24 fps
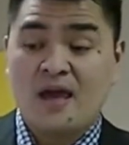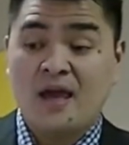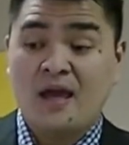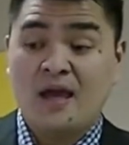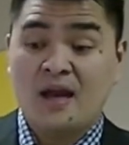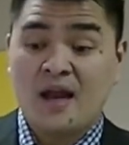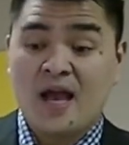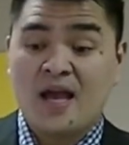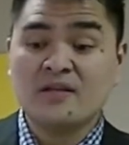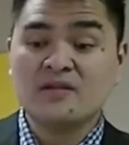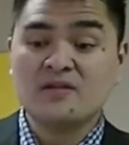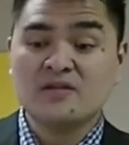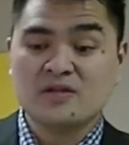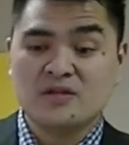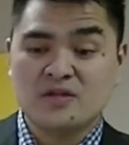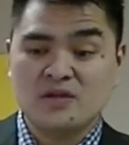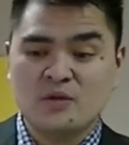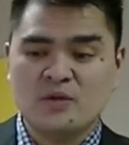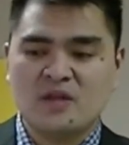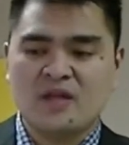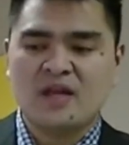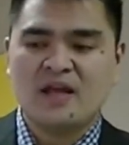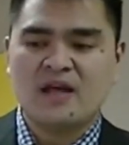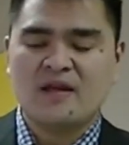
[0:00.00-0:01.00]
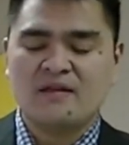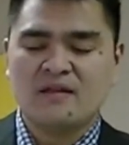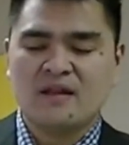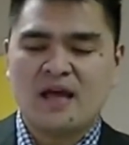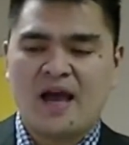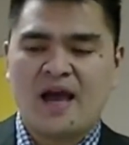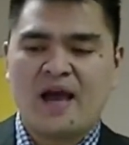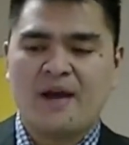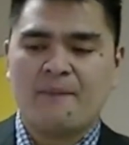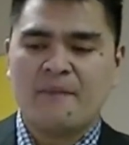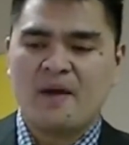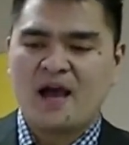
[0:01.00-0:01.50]
And I just knew that
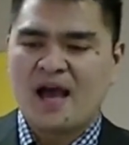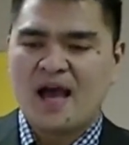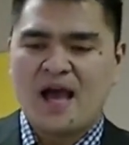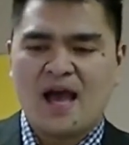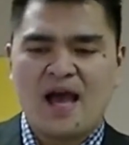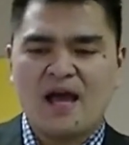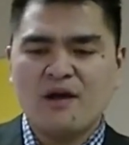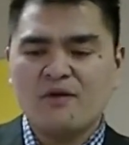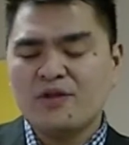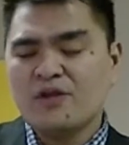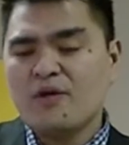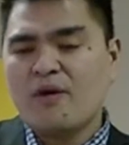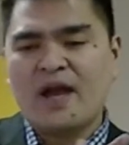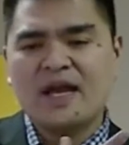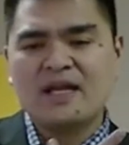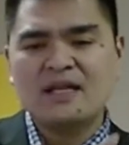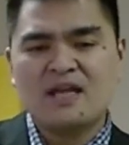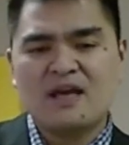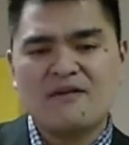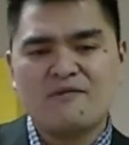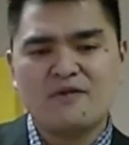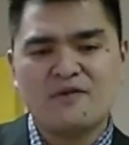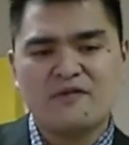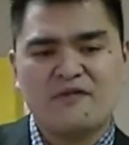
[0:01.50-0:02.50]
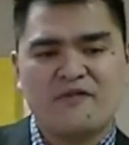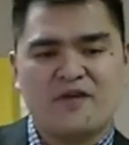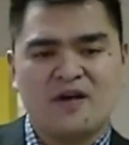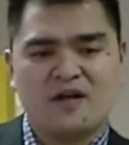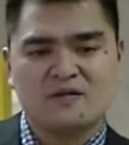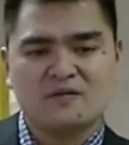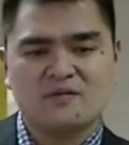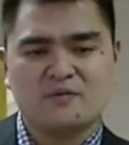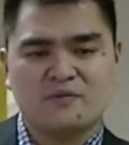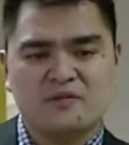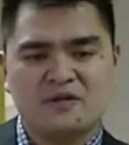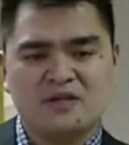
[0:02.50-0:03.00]
I don't know, I never
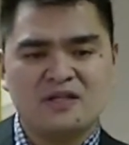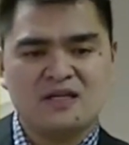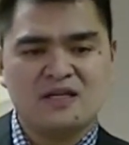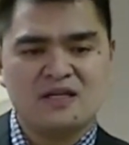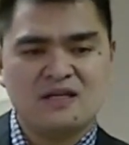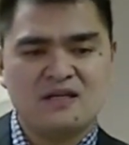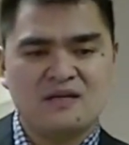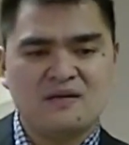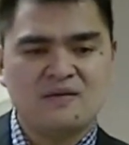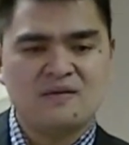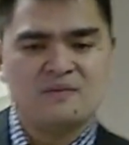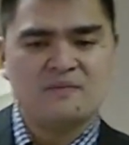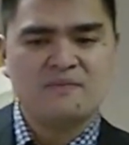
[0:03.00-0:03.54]
felt really,